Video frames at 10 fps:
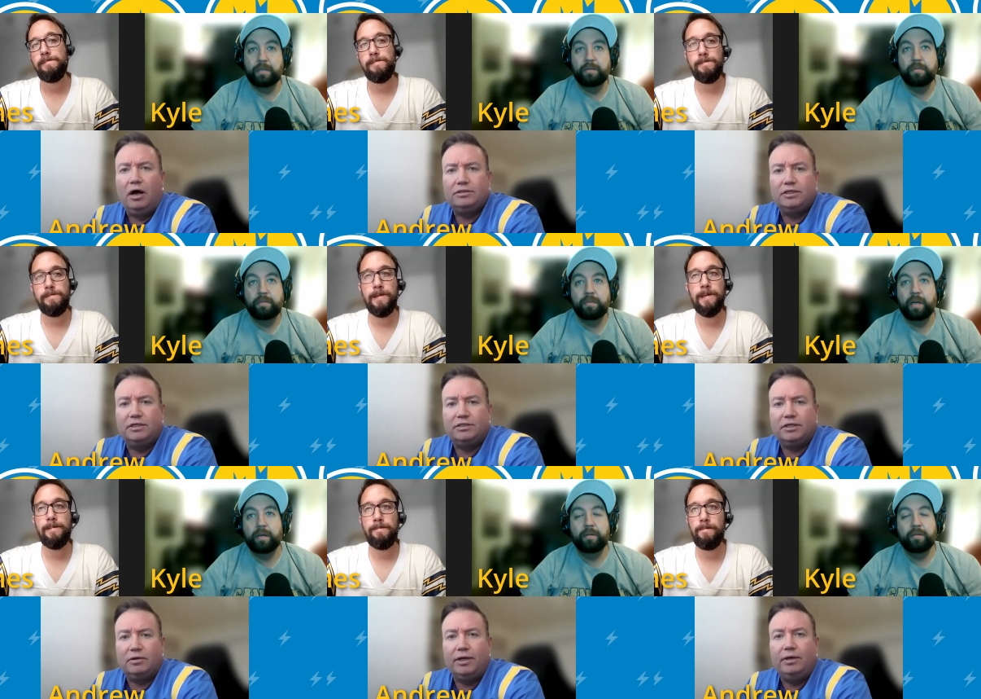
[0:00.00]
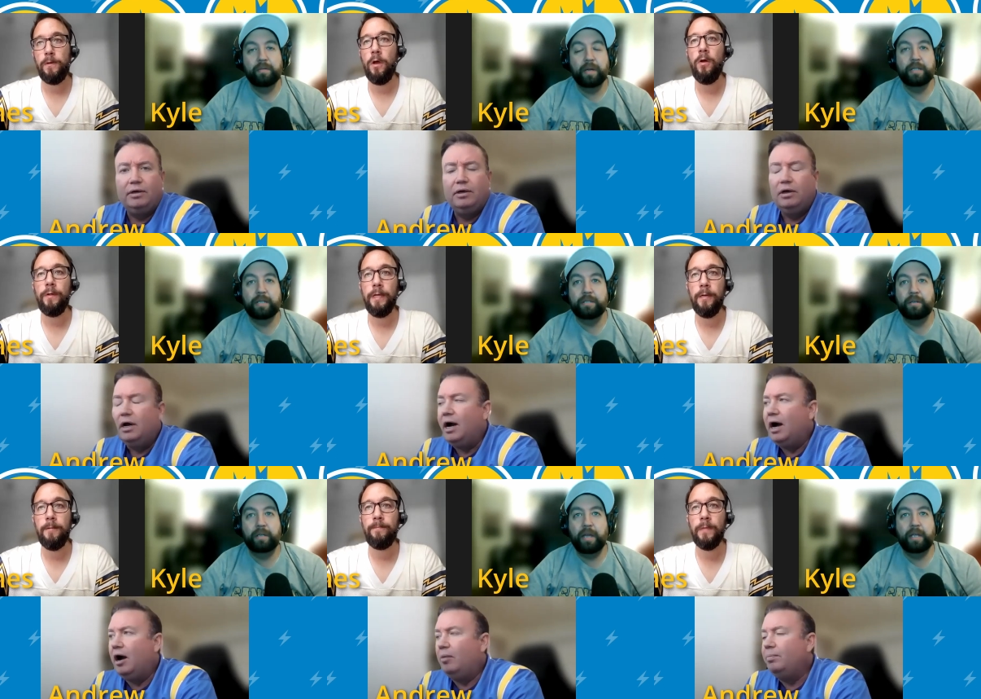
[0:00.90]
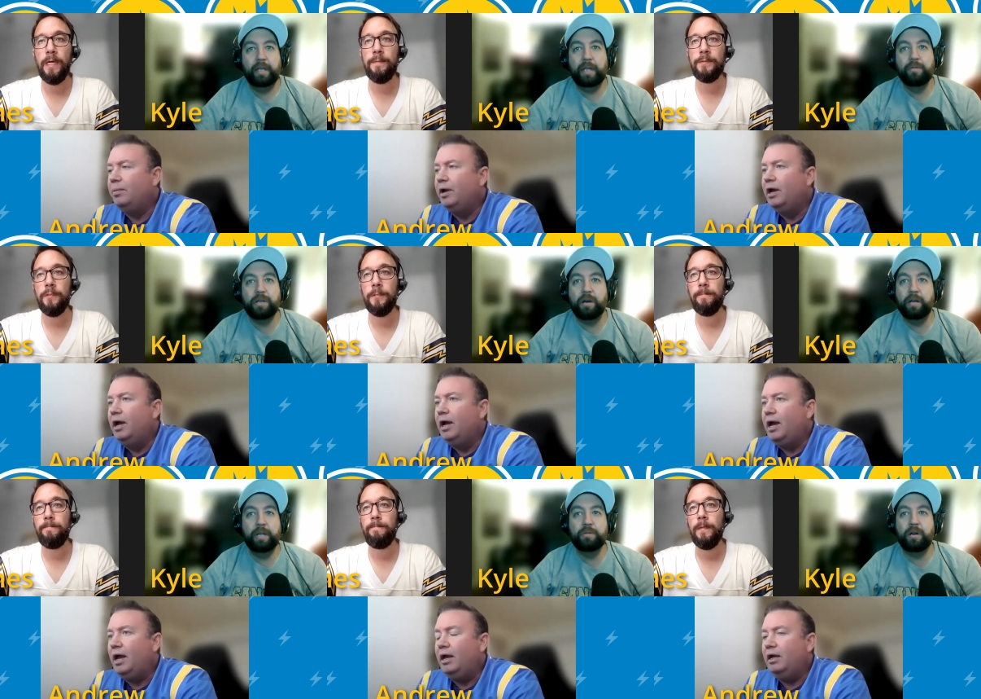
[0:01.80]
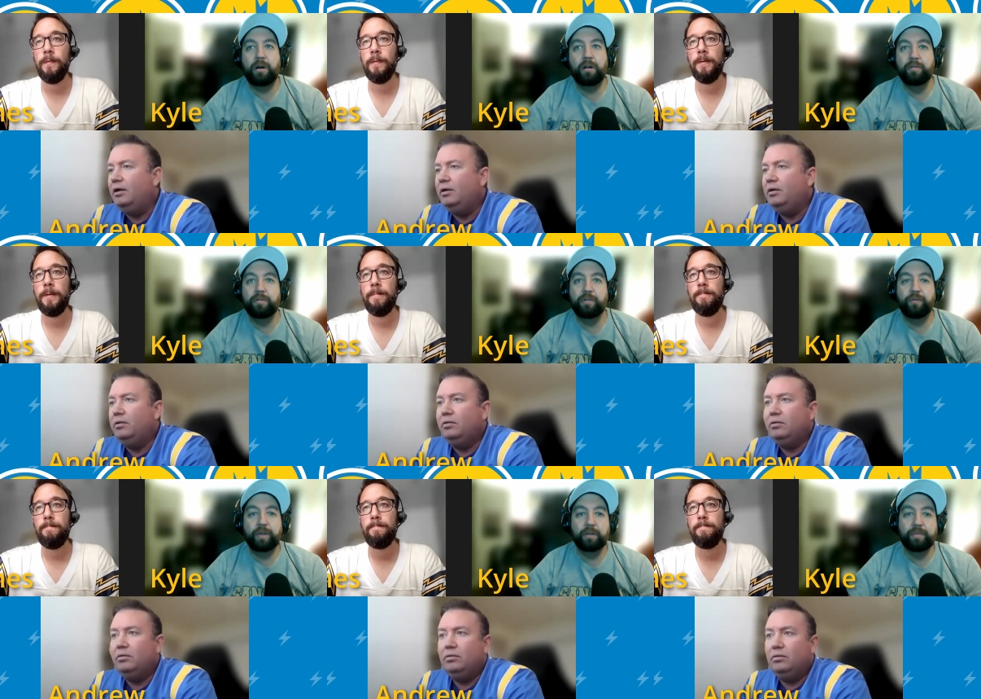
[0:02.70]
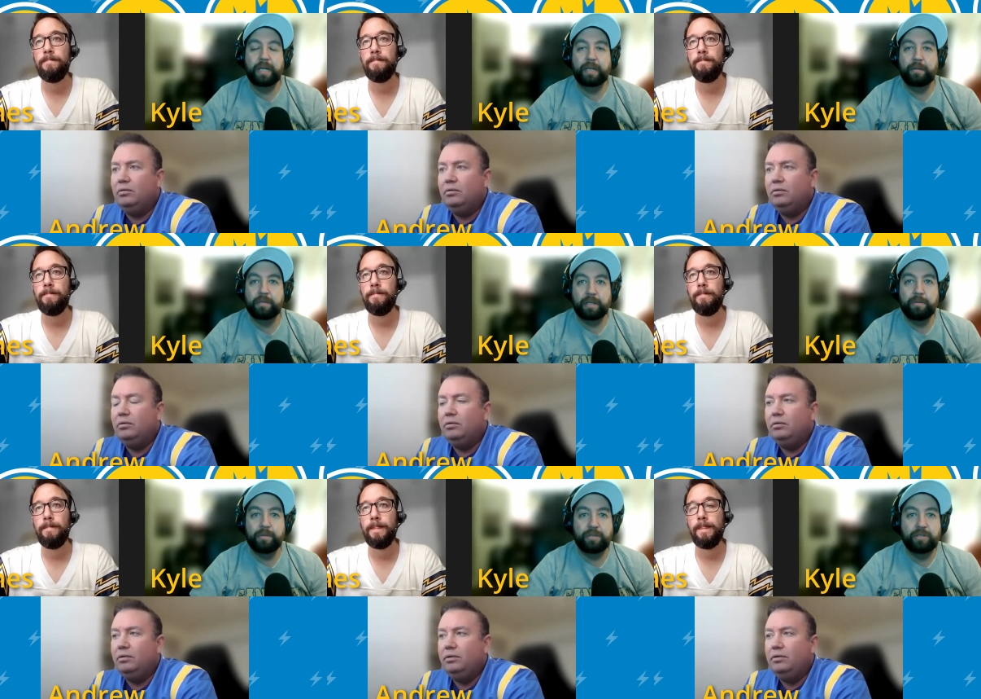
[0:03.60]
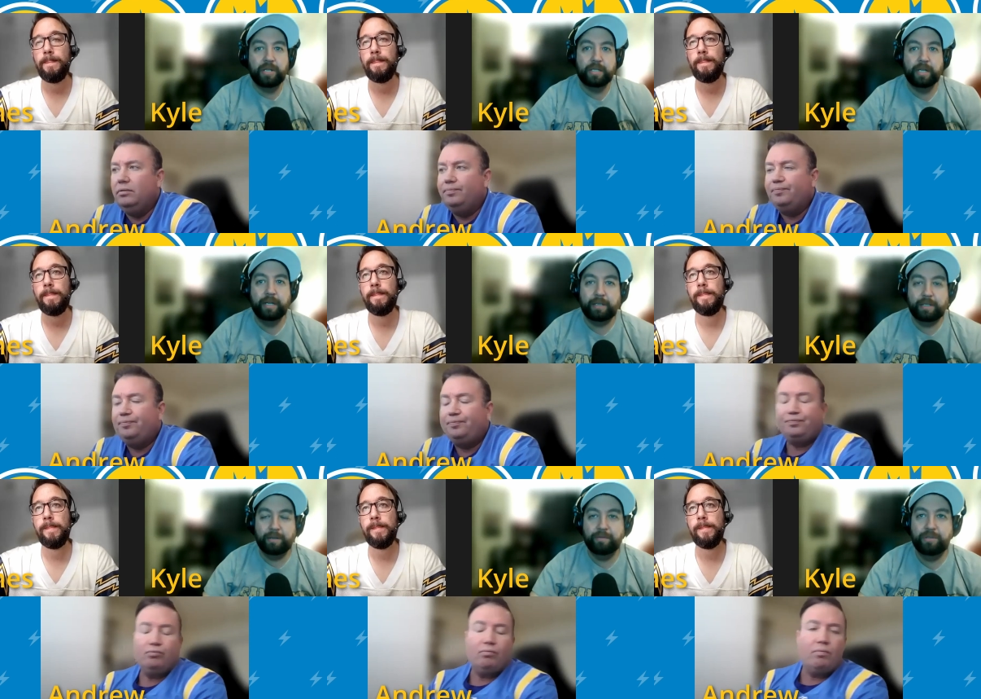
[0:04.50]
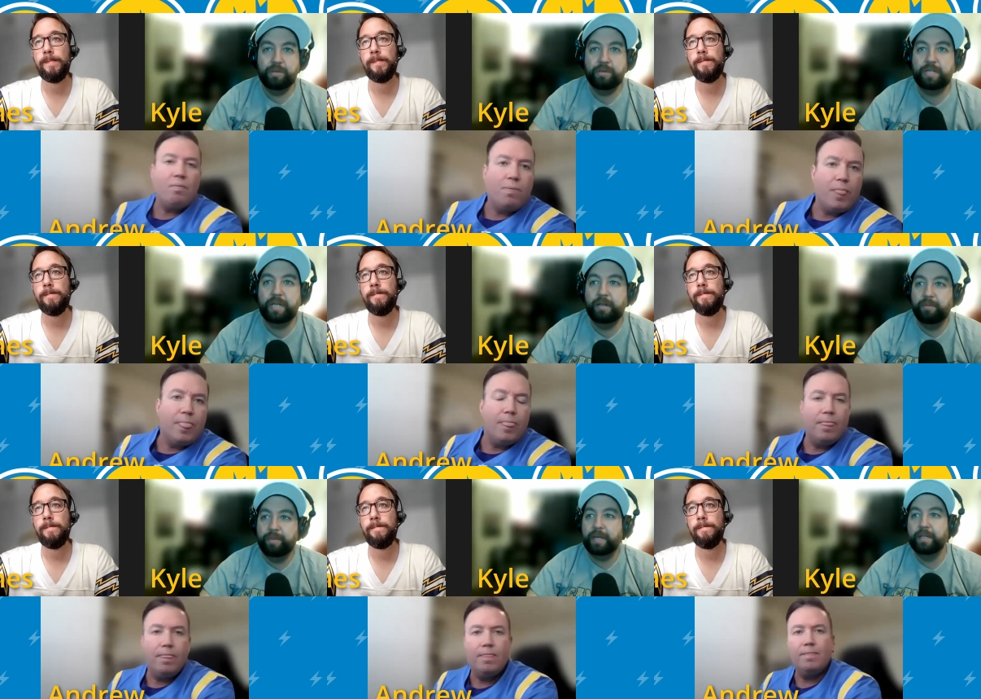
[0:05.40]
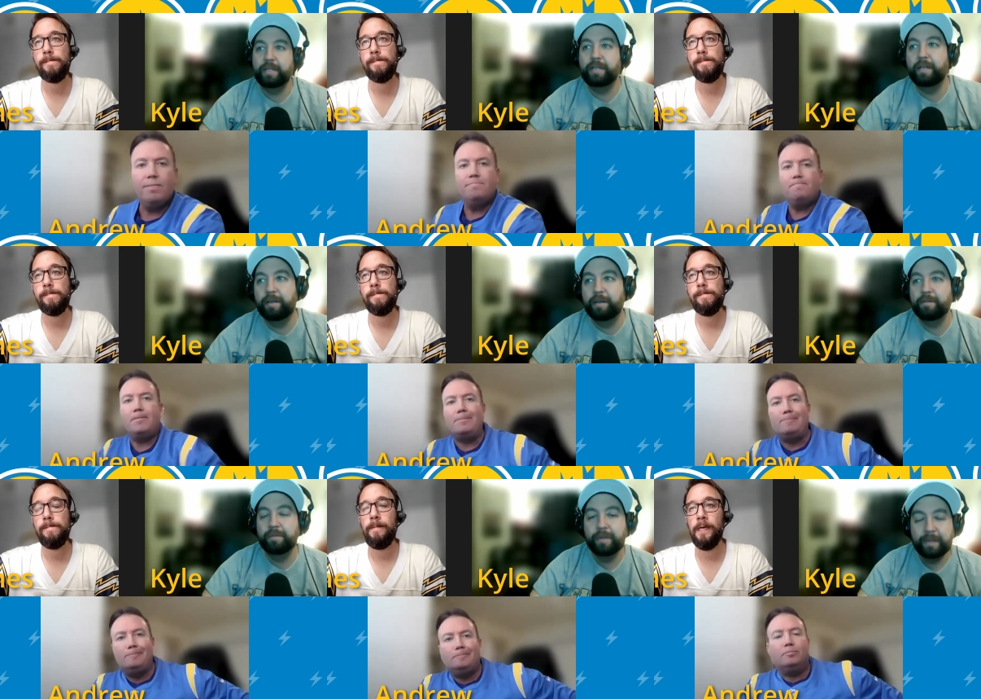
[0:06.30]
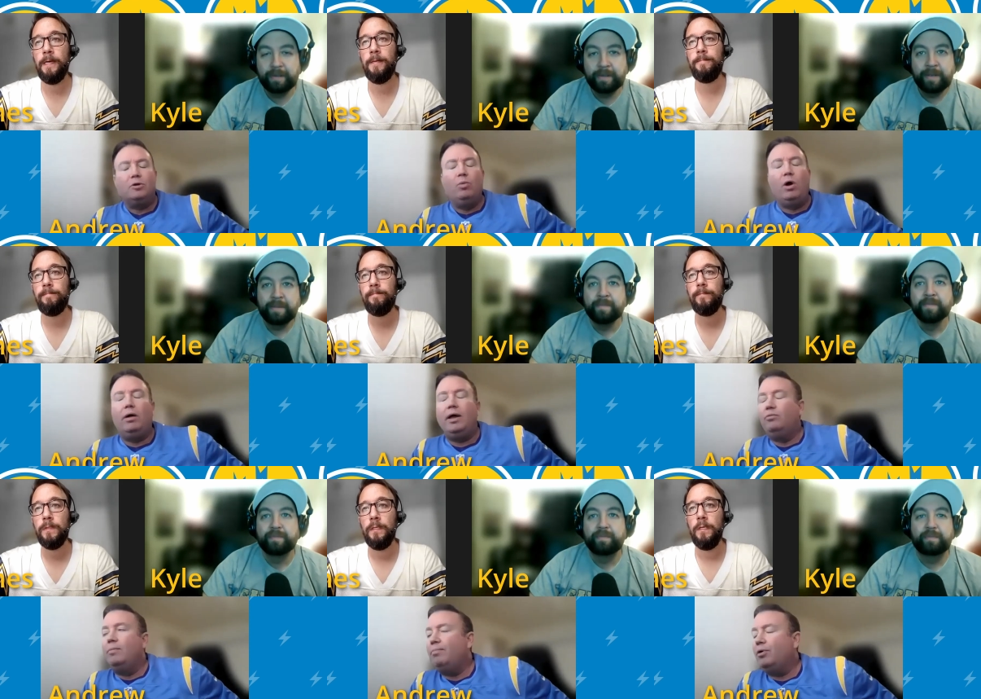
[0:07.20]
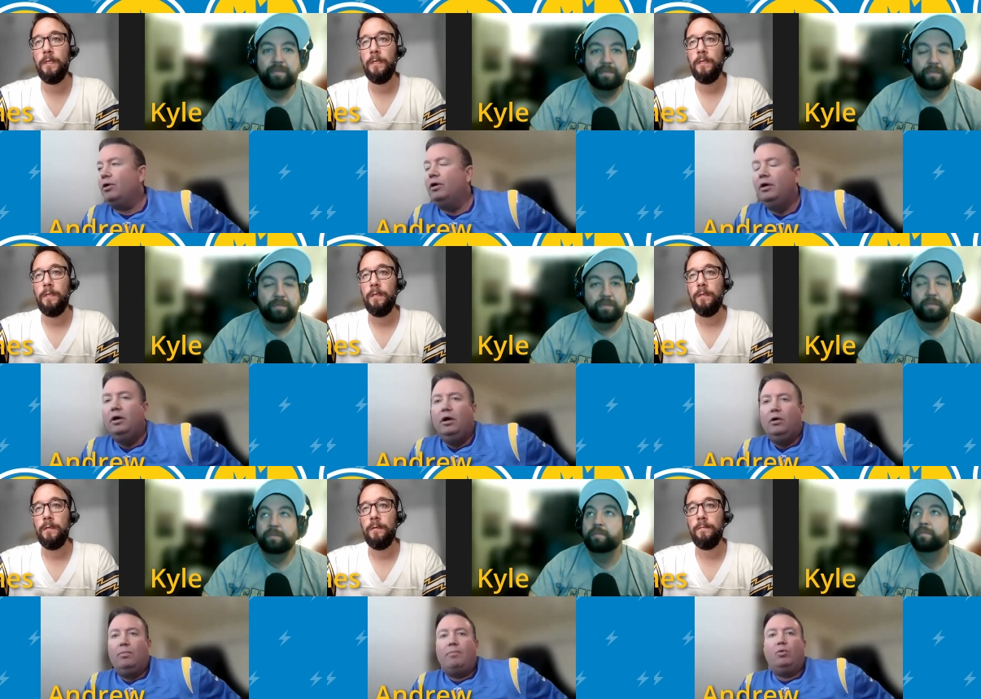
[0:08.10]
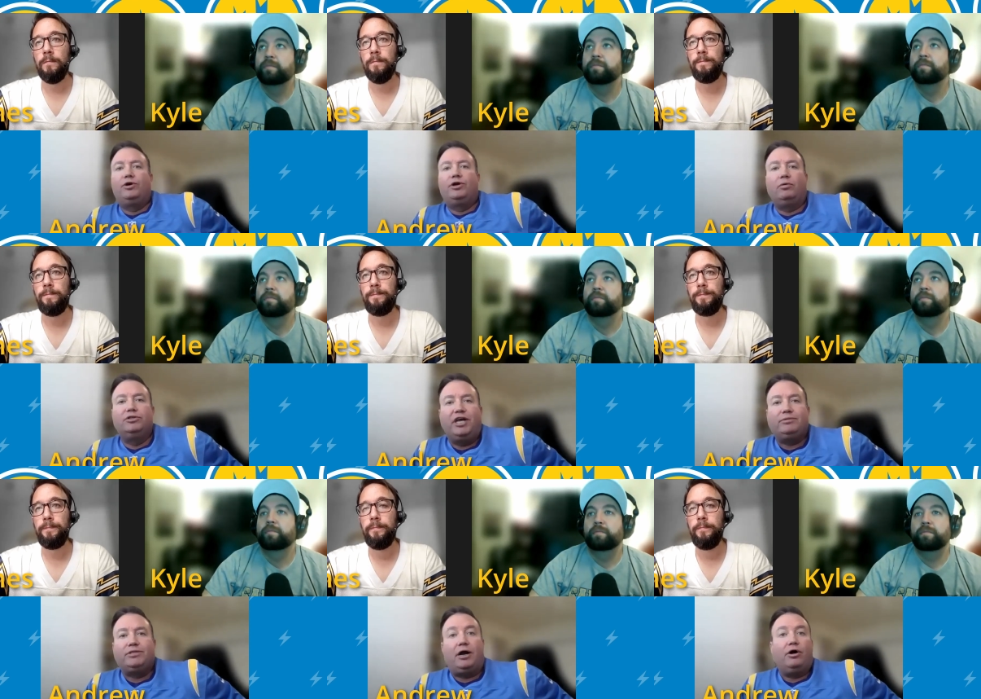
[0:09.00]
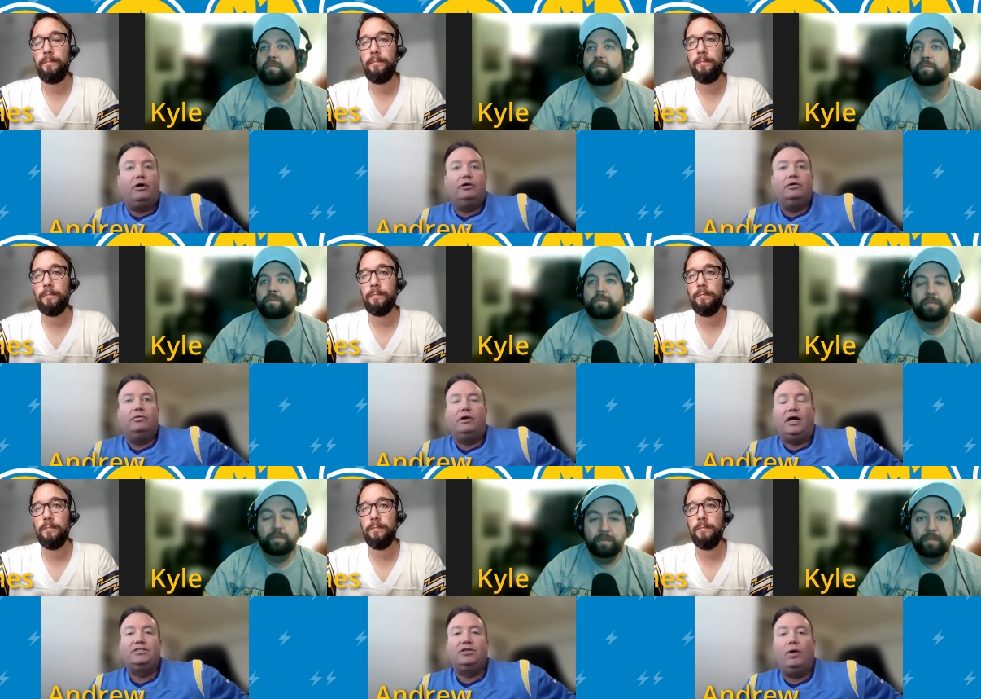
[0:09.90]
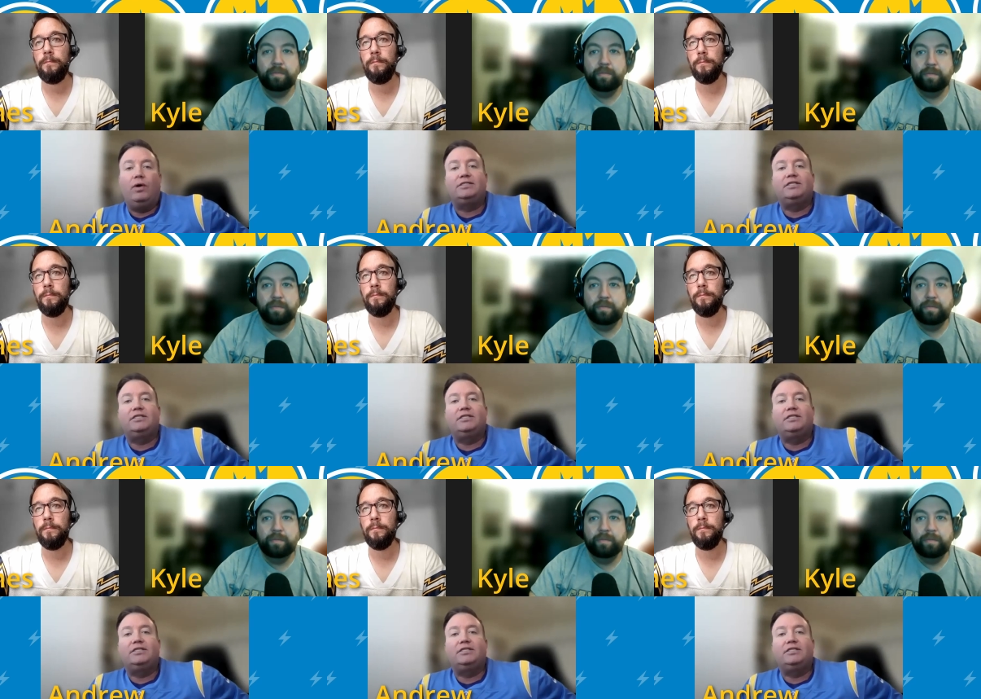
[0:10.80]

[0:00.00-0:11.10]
Speaker 1: Uh, statistically. Yeah. oh yeah, um, absolutely. He was, he was, all over the field, man. He was it was just like you know
Speaker 2: Junior Seau back in the day, you know. Yeah. Well, and remember, remember when Derwin James got hurt, Kyzir White